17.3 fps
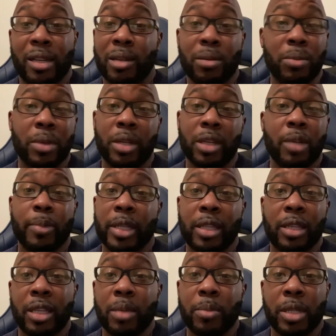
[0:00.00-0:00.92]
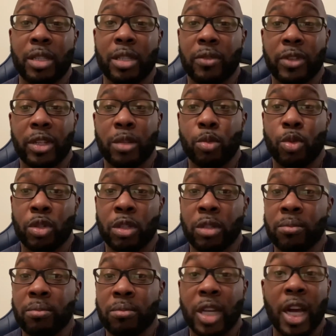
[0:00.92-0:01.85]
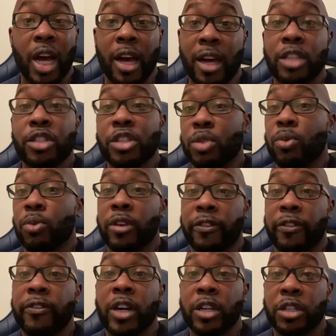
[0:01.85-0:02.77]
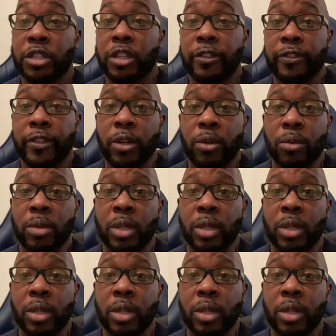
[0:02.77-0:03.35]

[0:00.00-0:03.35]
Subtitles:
don't care about the gimmick stuff anymore. I just want a functioning phone.